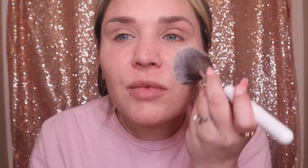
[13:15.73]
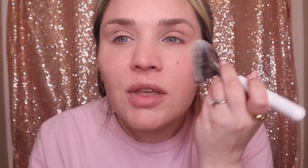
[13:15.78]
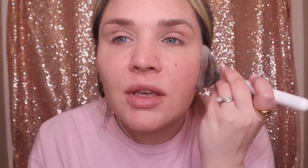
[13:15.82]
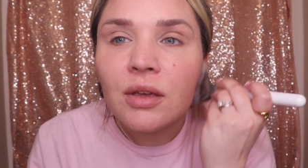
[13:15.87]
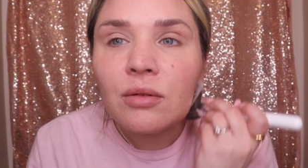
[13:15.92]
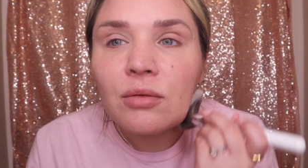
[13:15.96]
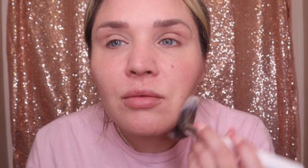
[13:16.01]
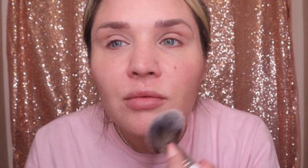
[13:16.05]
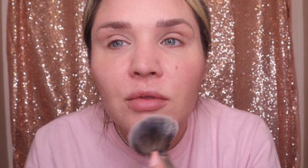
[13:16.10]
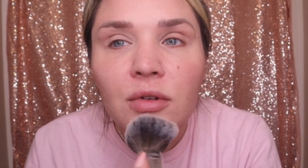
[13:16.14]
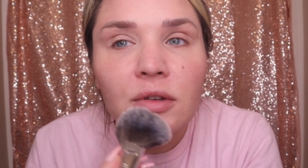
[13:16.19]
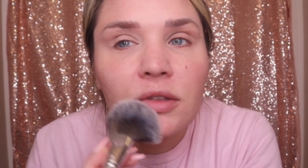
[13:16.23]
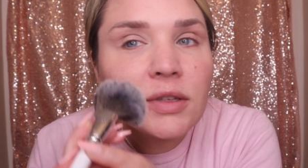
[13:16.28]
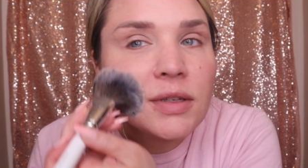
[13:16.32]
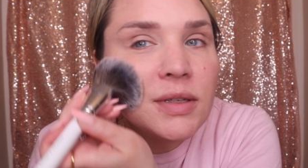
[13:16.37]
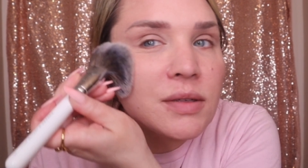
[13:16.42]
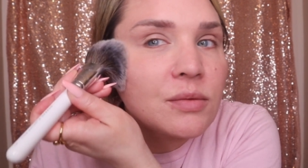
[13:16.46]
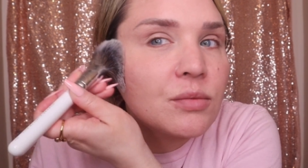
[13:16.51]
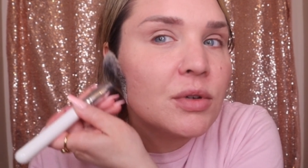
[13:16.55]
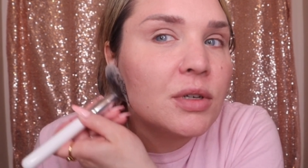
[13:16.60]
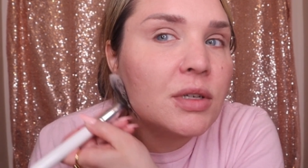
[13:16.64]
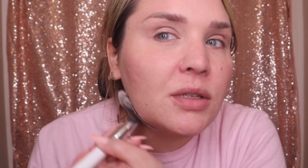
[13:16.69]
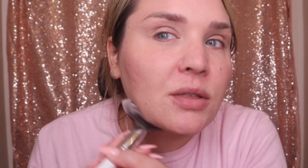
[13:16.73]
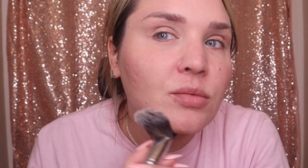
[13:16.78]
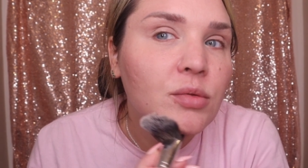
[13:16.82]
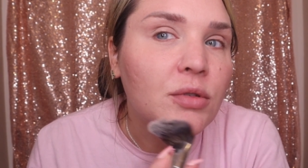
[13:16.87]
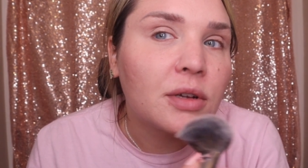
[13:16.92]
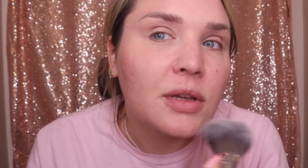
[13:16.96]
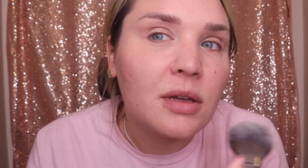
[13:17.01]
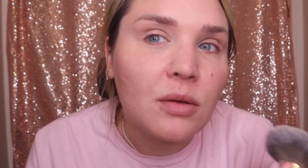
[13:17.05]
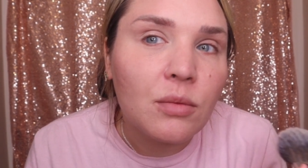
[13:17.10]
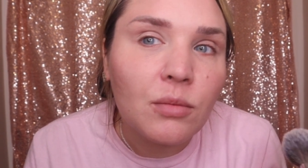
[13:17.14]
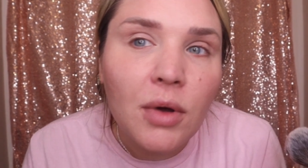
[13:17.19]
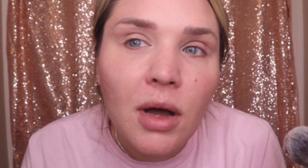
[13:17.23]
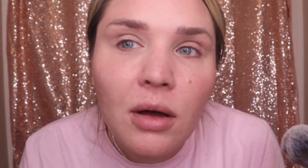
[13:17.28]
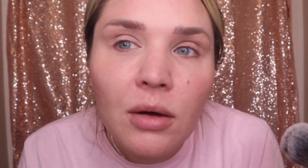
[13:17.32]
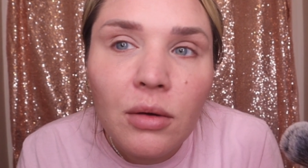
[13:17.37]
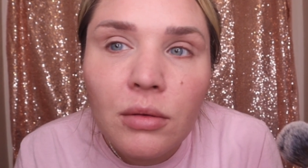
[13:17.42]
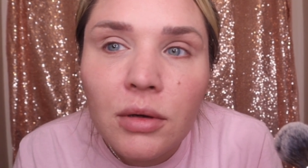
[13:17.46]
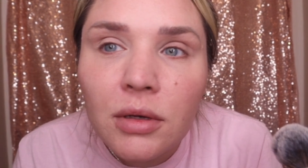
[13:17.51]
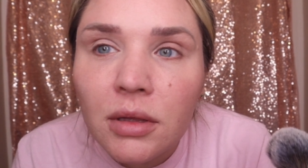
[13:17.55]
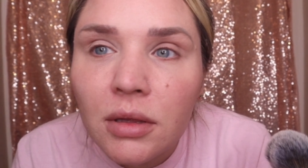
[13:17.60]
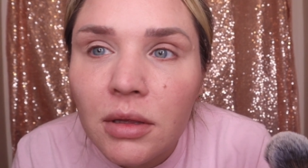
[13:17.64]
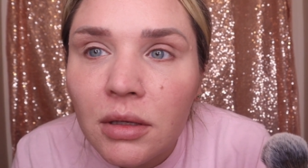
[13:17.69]
it really is working
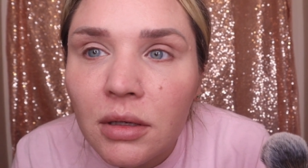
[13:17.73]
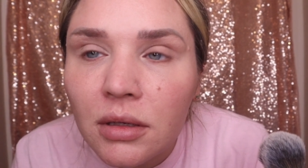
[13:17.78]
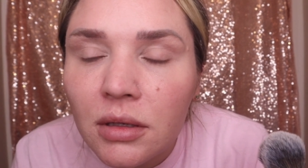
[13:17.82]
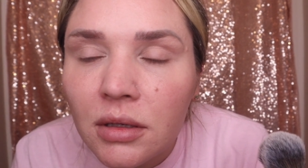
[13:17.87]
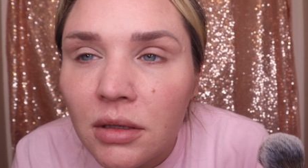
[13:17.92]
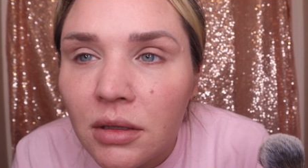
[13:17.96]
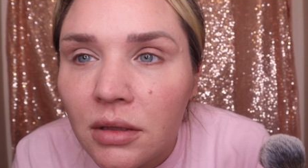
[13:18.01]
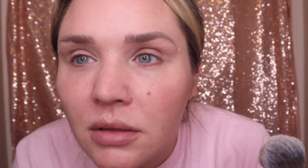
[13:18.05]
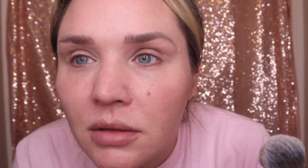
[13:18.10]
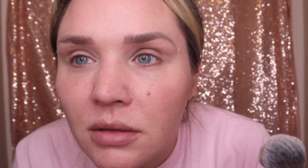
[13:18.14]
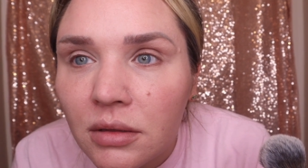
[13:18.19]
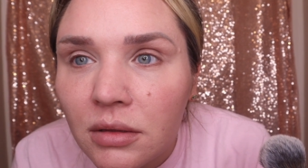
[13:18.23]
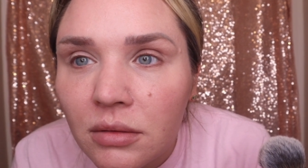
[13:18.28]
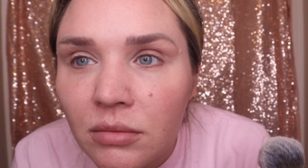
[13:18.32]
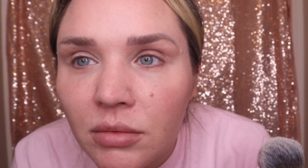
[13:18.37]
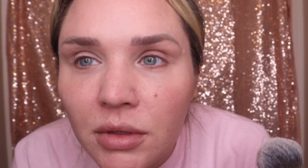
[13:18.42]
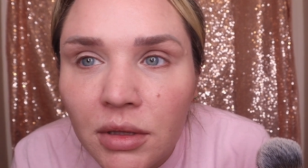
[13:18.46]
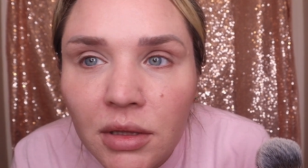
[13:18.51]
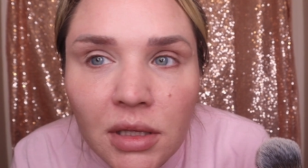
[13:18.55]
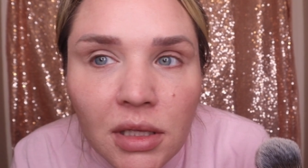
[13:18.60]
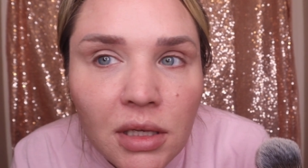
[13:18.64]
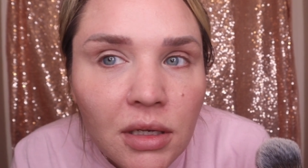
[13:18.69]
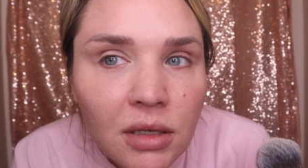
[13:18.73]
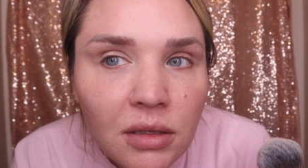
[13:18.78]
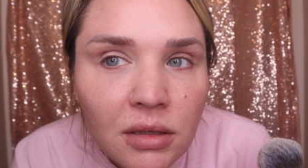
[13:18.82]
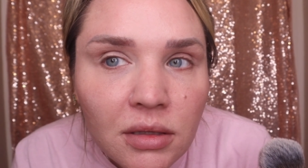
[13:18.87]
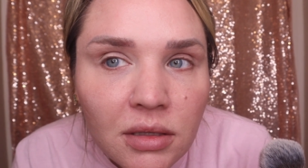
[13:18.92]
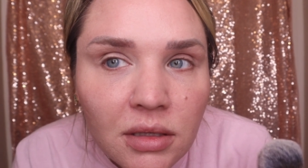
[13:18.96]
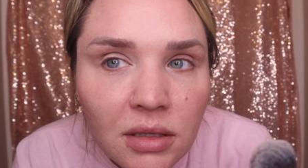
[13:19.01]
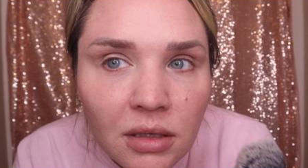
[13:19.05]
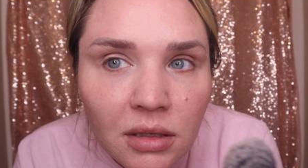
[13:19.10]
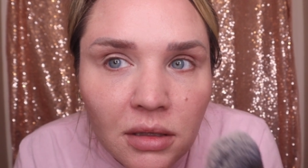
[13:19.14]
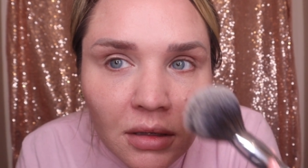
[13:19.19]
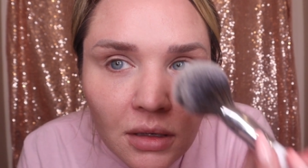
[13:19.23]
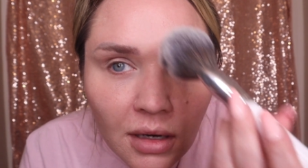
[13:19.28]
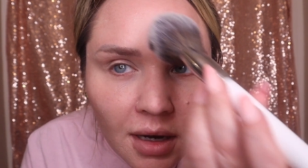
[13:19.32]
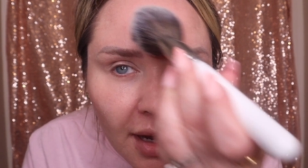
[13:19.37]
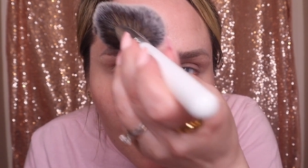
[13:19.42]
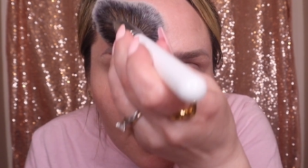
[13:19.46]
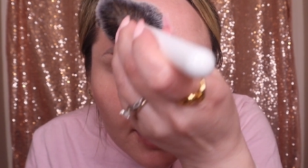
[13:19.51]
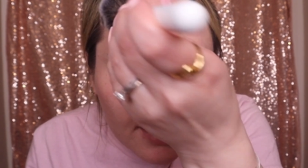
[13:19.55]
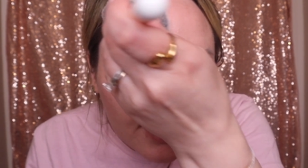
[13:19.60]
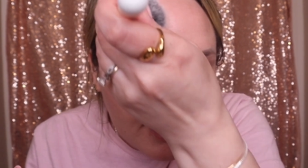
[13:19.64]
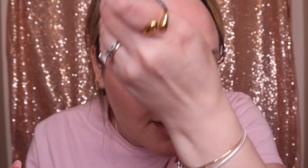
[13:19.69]
well with the with the concealer
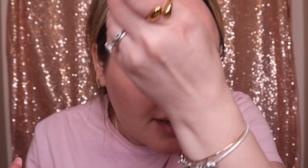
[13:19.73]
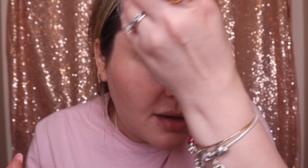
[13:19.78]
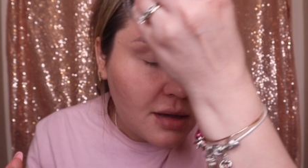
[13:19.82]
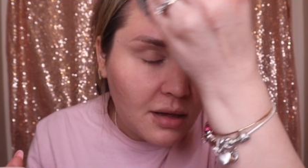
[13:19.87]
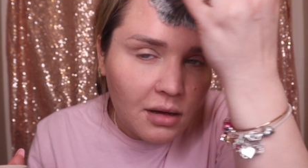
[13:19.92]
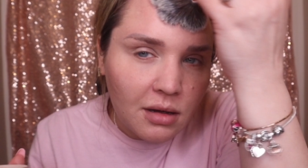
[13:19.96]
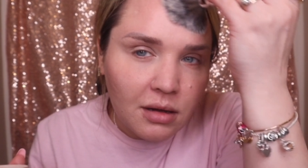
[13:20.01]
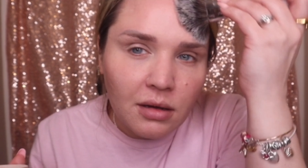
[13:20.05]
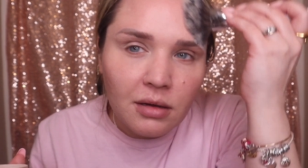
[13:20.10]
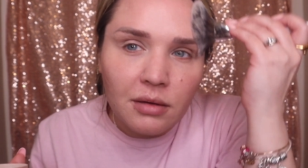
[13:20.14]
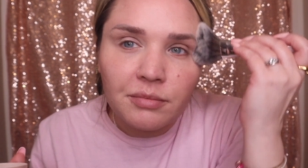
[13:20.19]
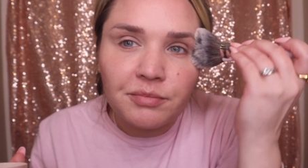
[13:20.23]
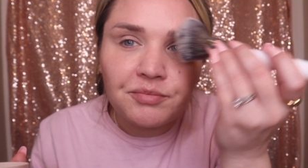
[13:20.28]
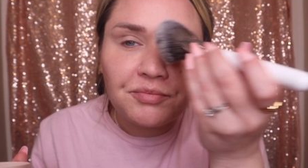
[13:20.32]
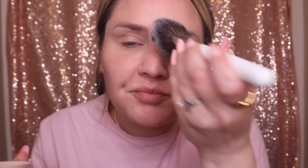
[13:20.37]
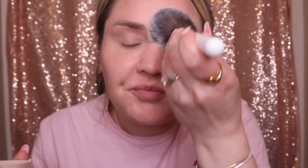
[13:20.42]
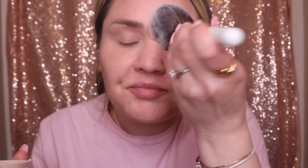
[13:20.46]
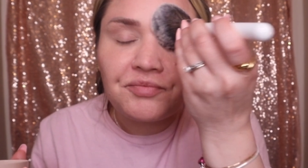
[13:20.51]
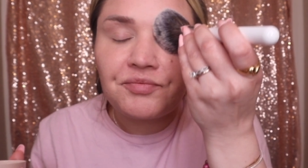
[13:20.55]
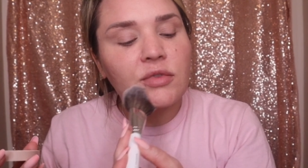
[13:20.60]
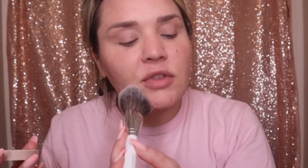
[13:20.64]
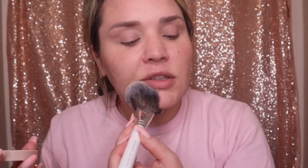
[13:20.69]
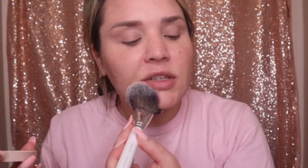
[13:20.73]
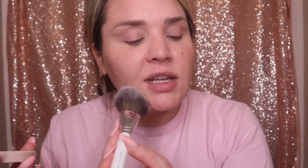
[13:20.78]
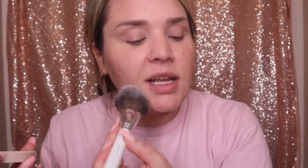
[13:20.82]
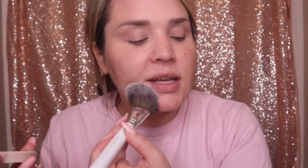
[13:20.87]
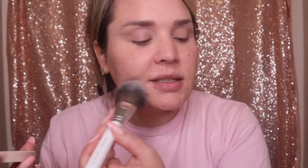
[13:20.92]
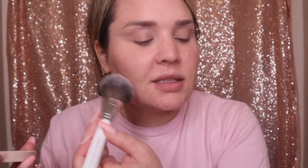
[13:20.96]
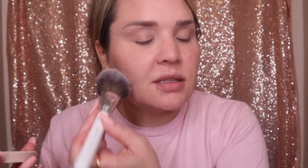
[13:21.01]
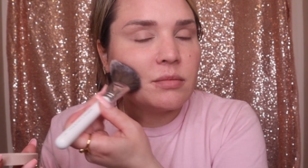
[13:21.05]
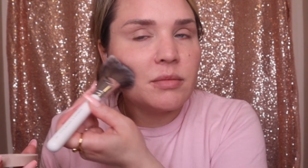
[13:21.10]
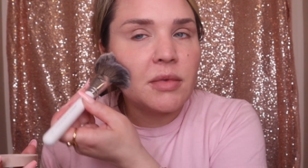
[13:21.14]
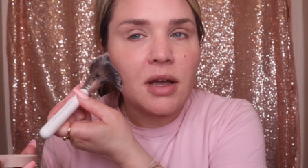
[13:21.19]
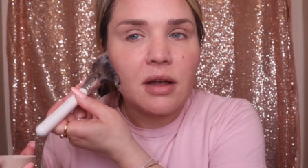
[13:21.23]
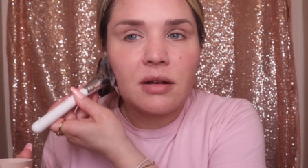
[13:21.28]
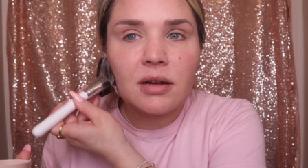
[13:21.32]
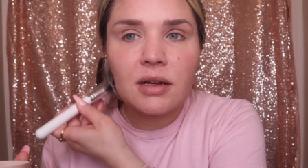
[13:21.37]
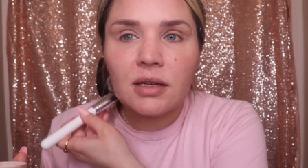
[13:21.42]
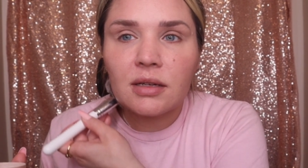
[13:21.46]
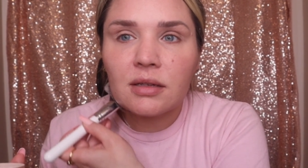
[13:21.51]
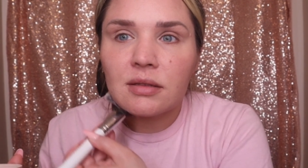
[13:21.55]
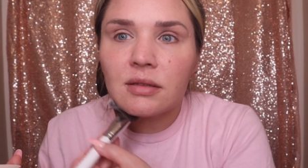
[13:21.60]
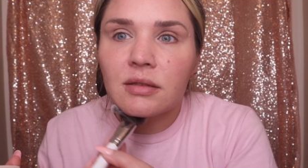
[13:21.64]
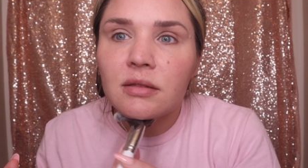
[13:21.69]
and the um, Danessa
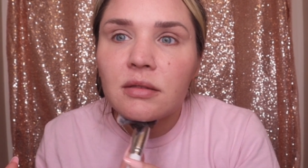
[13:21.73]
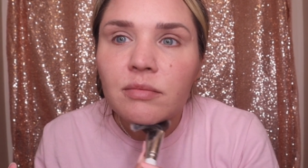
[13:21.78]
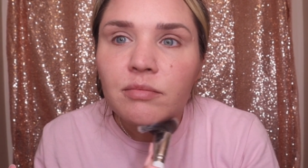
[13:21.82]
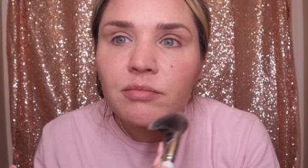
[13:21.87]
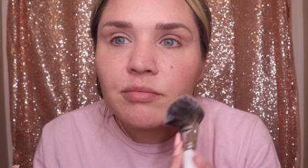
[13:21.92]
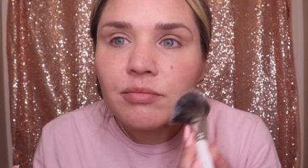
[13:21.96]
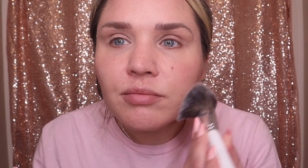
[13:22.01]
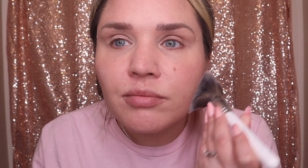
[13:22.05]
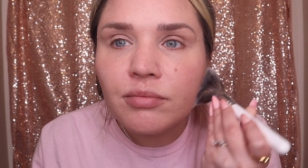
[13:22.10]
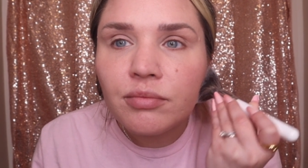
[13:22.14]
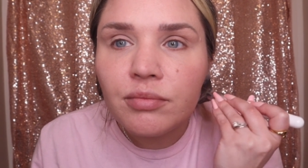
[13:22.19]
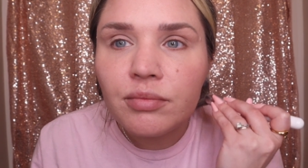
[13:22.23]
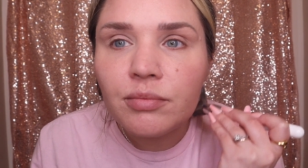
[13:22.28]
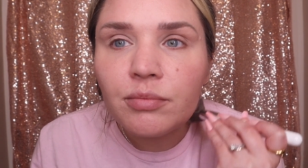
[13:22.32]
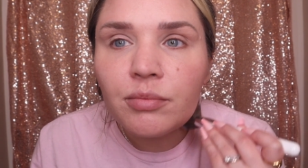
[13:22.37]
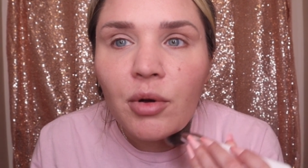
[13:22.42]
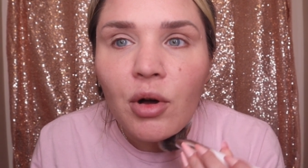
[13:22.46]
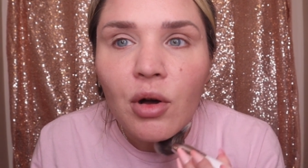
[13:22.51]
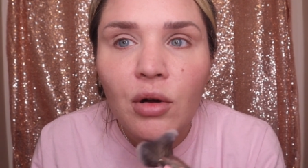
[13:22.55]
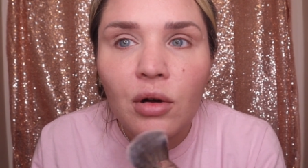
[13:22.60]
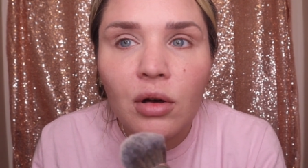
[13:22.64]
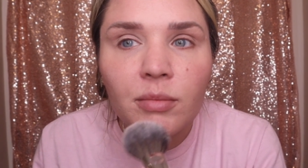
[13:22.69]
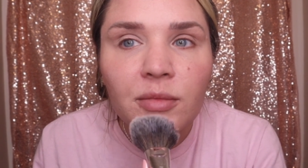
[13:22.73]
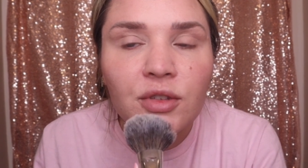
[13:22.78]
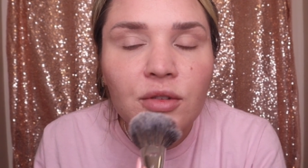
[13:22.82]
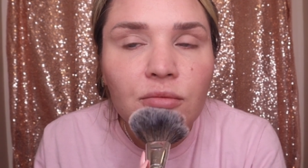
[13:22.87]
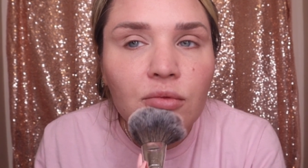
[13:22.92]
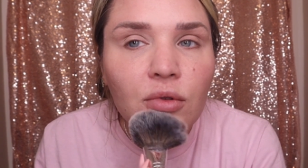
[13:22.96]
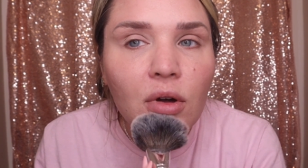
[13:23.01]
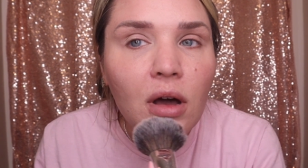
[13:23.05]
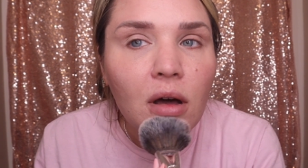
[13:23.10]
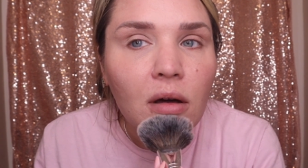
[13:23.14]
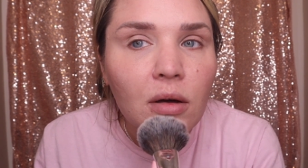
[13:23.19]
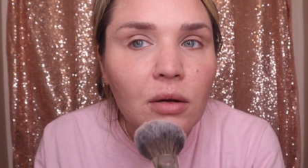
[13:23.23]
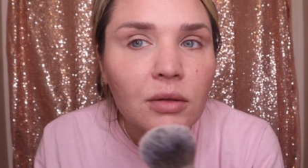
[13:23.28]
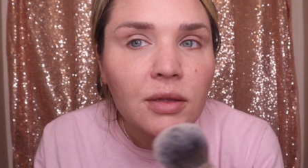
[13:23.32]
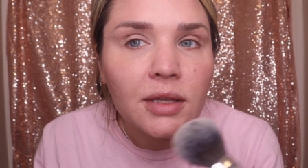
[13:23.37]
Myricks balm as well.